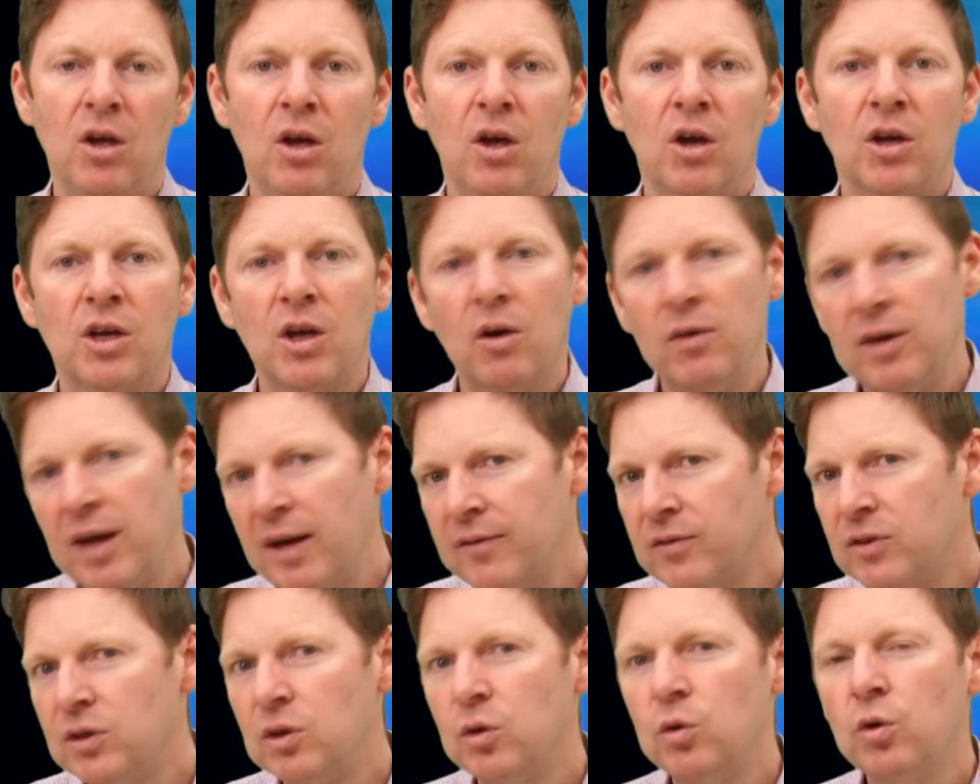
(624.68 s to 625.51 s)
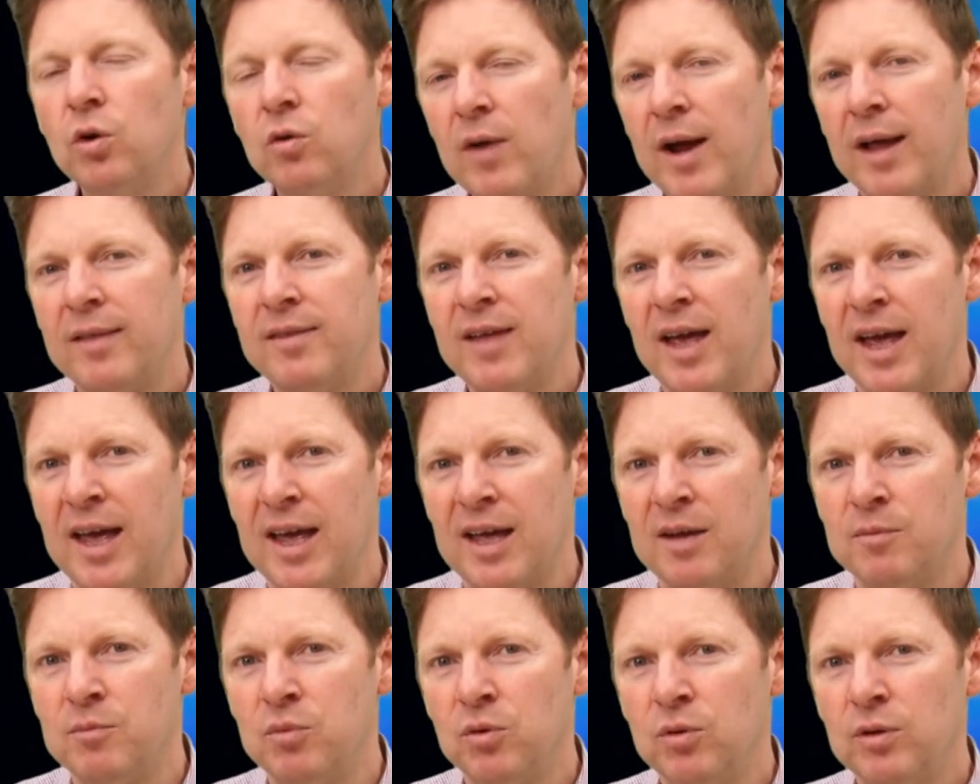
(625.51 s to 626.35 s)
Go and have a look around the
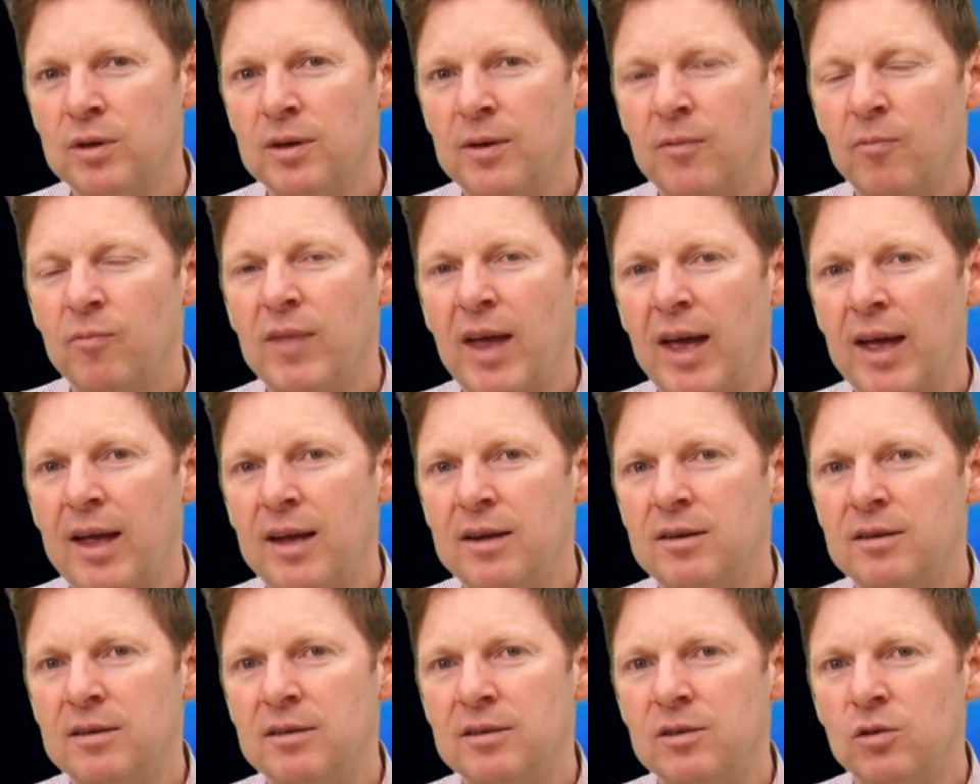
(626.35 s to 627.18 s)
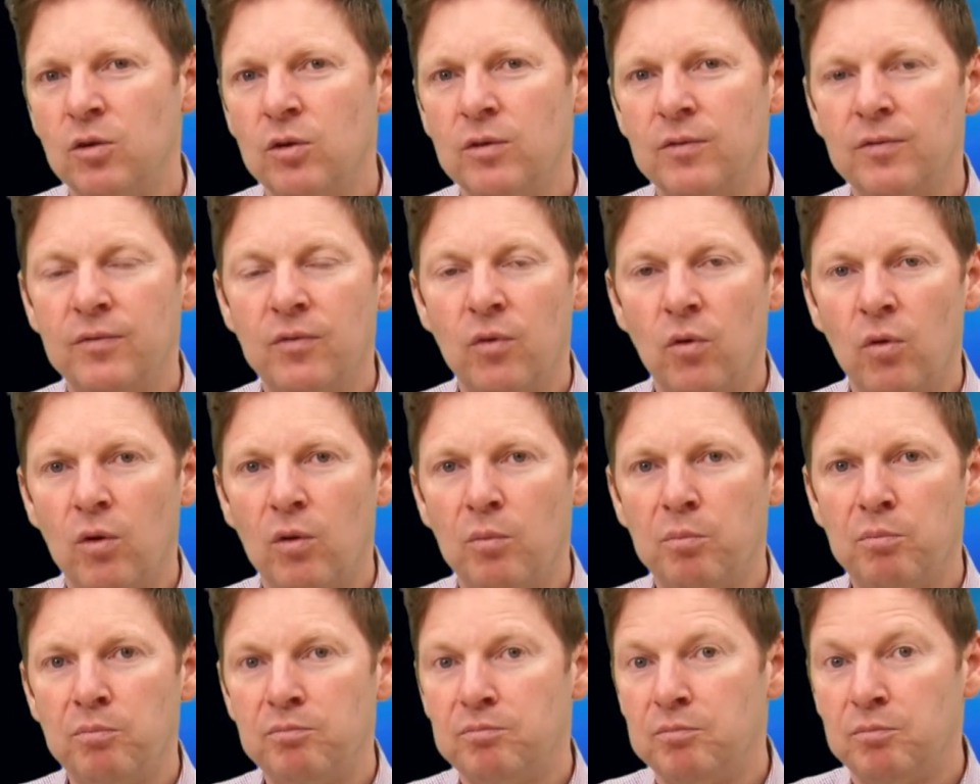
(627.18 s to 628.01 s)
handbook and look
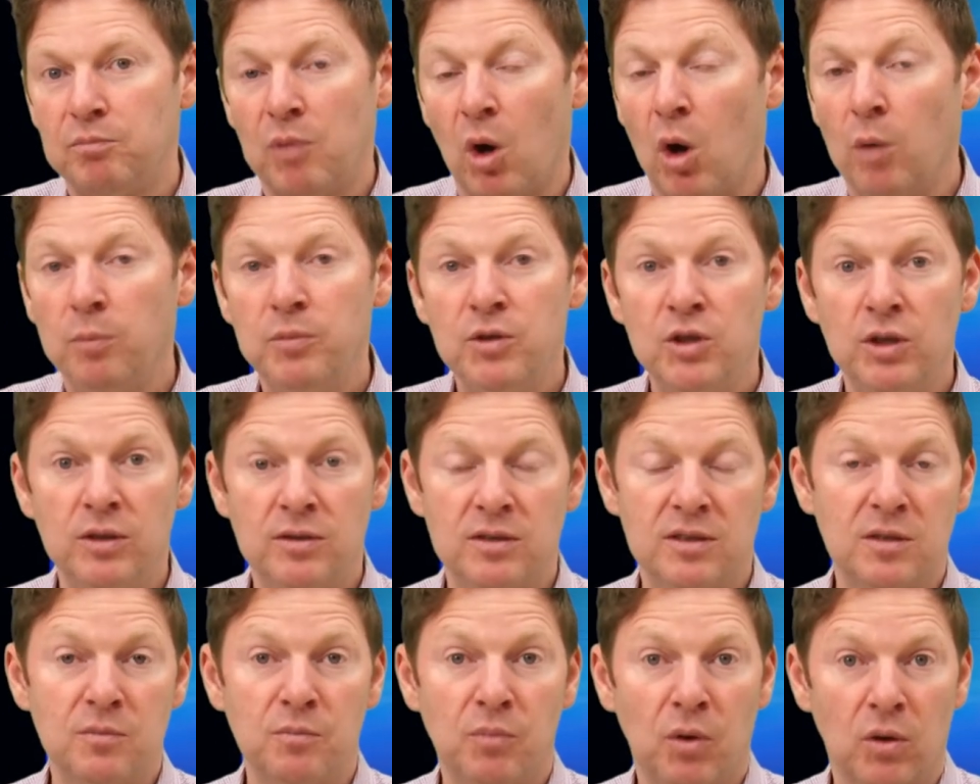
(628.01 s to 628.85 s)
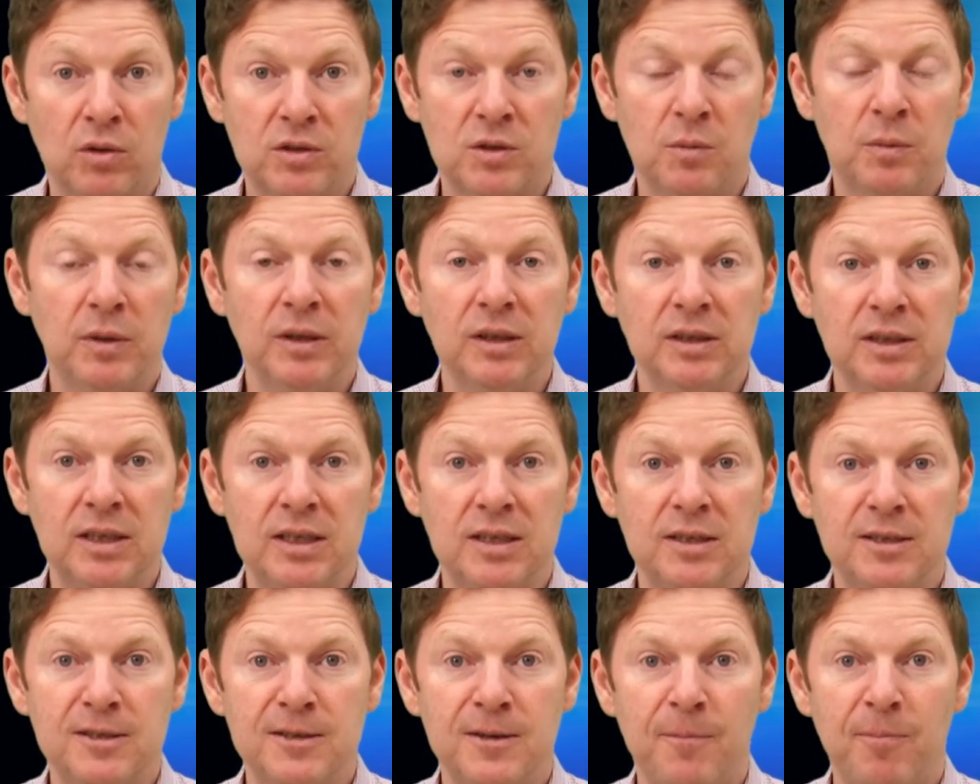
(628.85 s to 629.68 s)
for options and
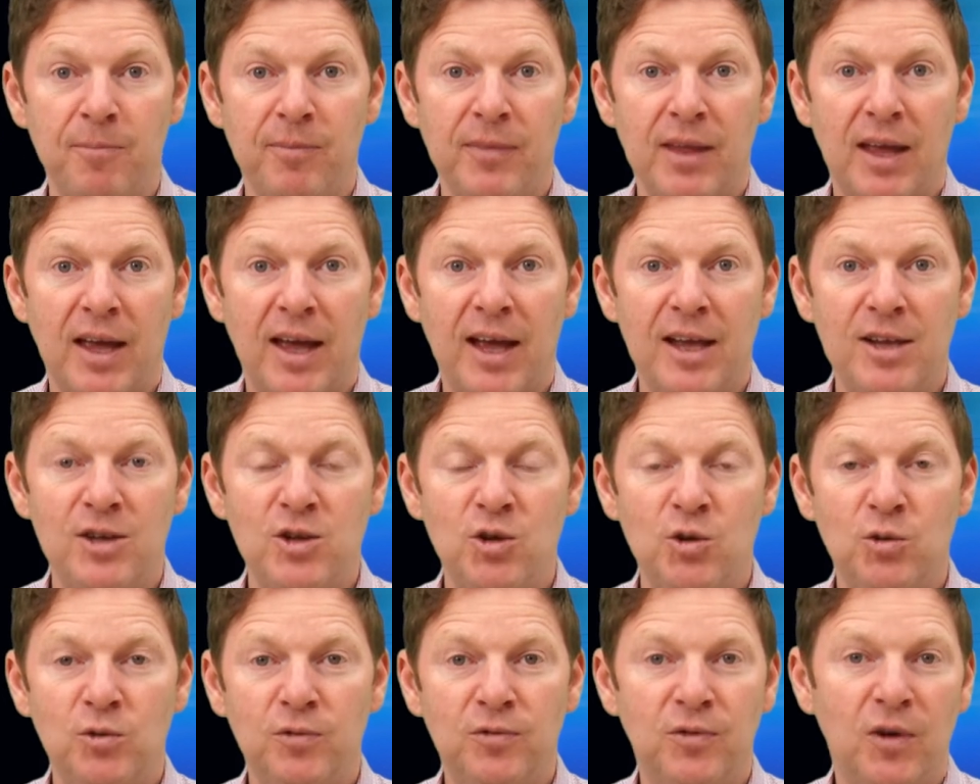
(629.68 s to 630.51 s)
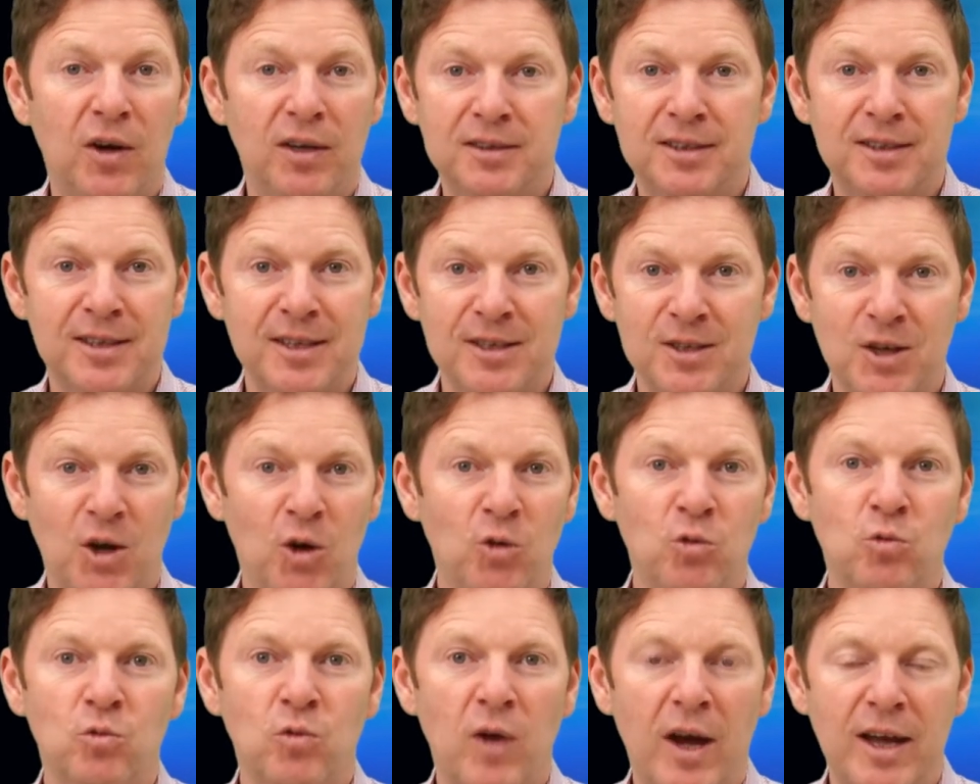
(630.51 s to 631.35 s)
possibilities. And you'll find that there's a
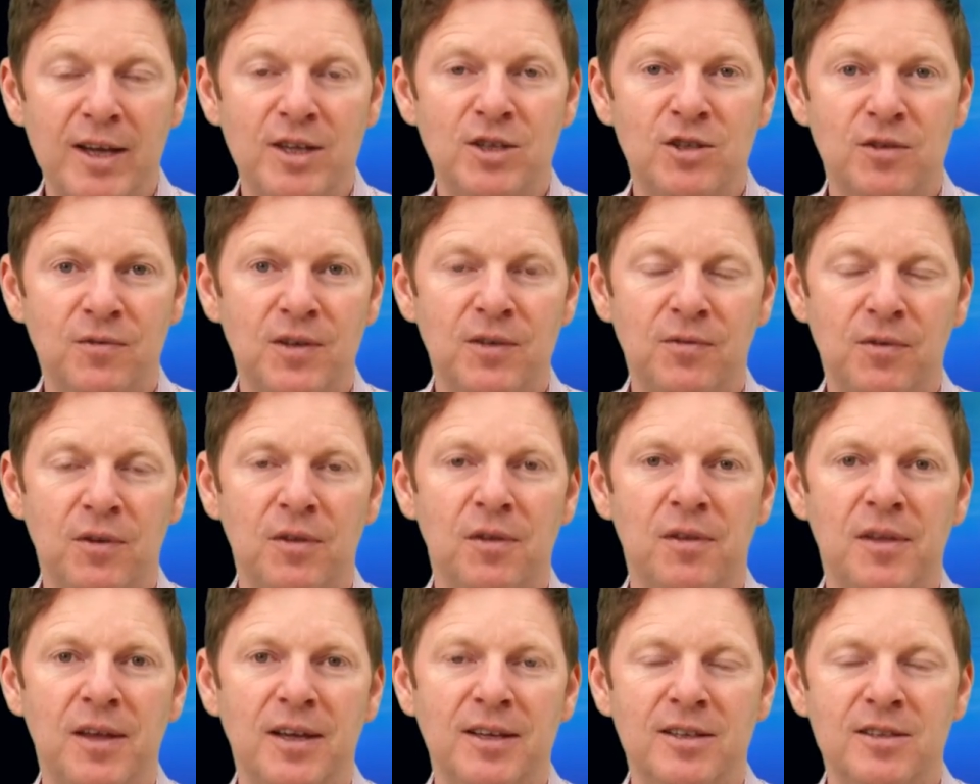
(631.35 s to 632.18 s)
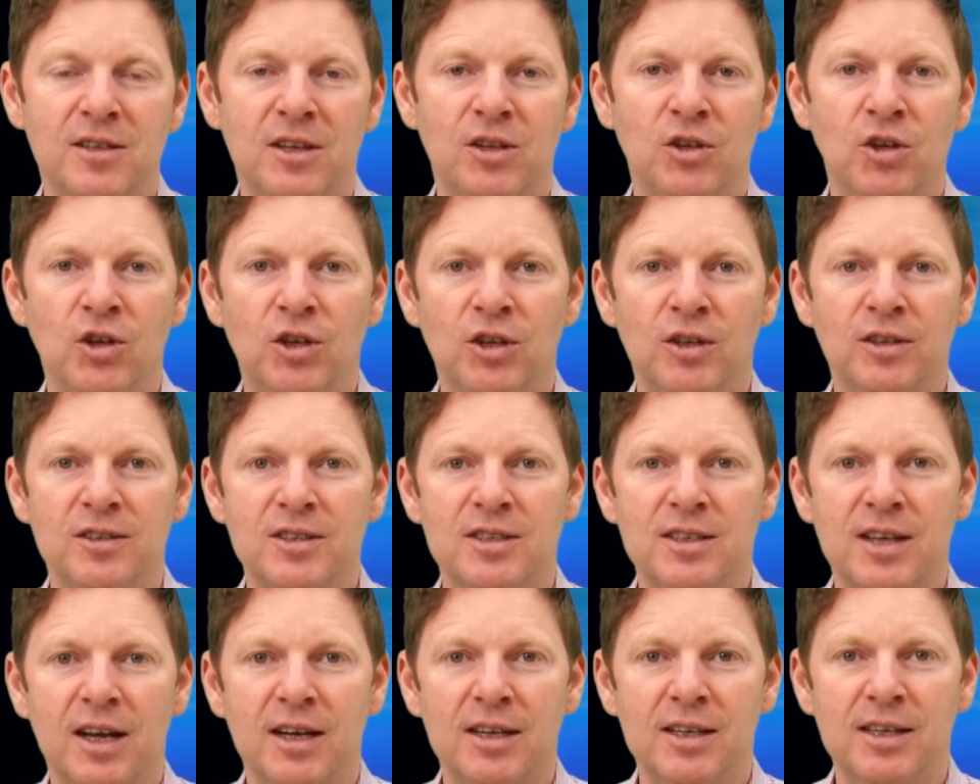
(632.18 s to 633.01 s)
whole range of different things that you can
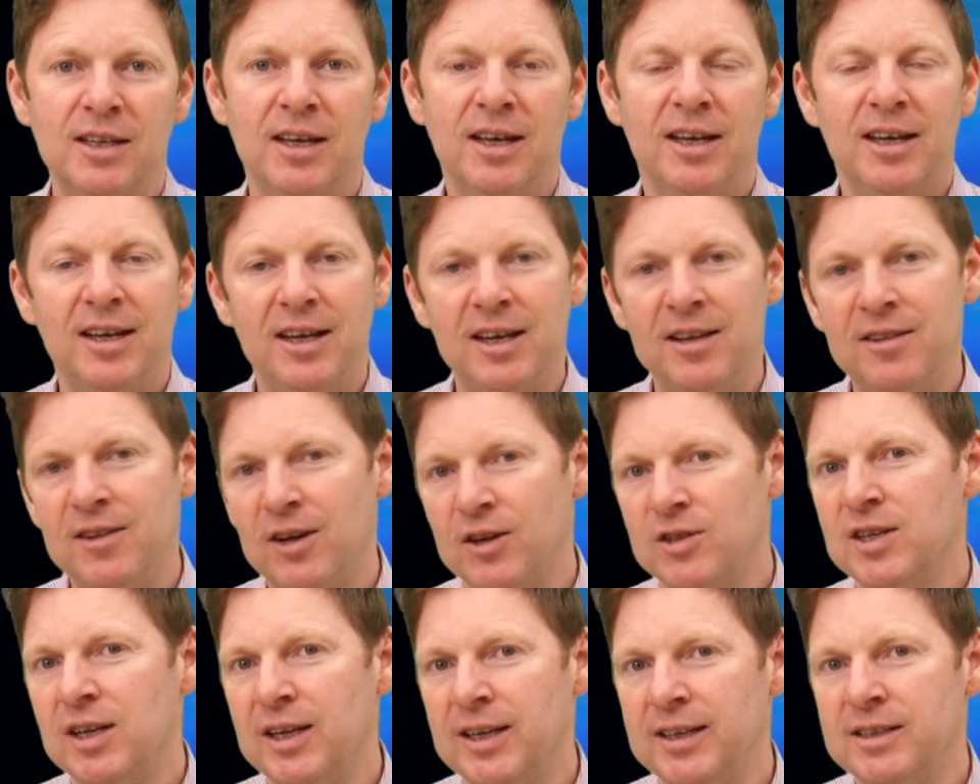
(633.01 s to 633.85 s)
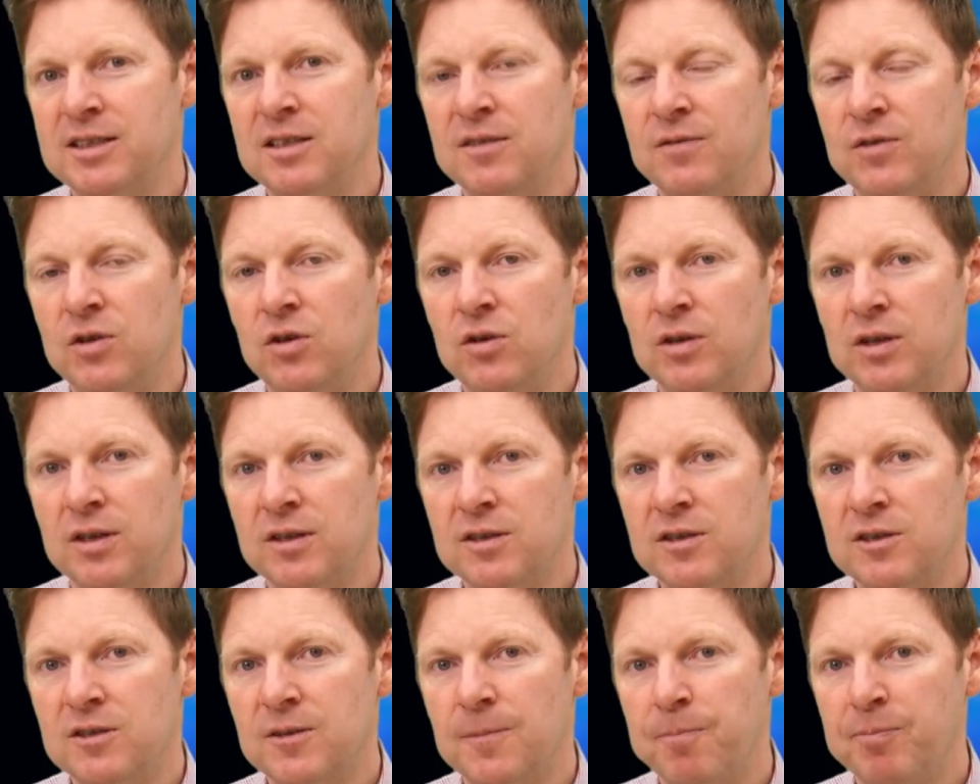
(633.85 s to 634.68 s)
study in those elective
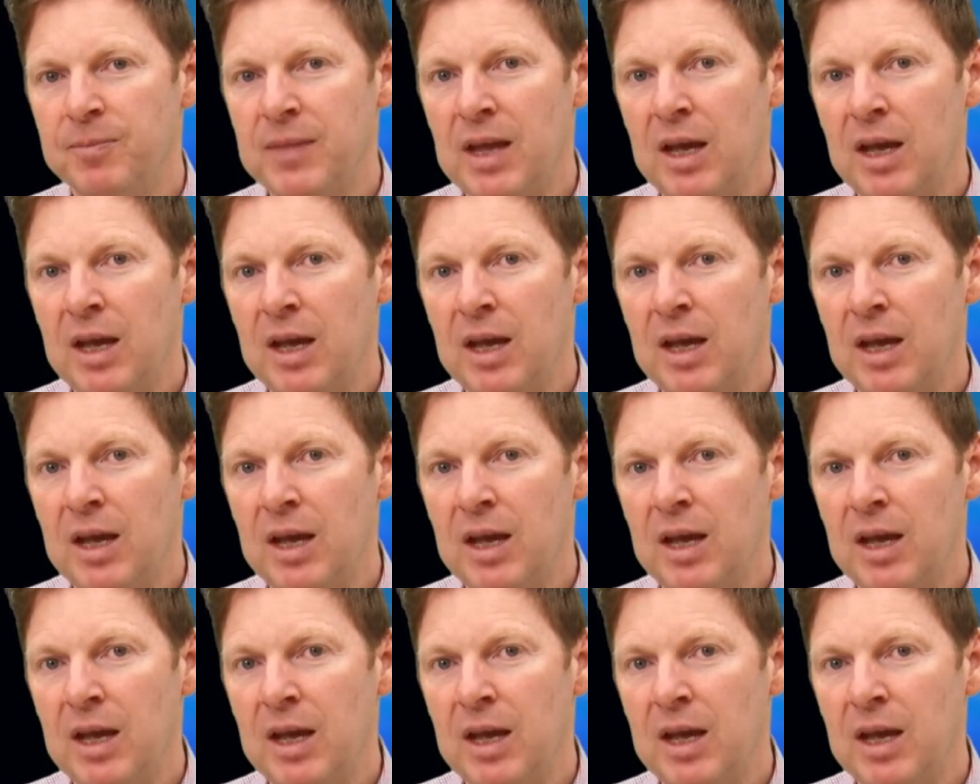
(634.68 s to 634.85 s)
units.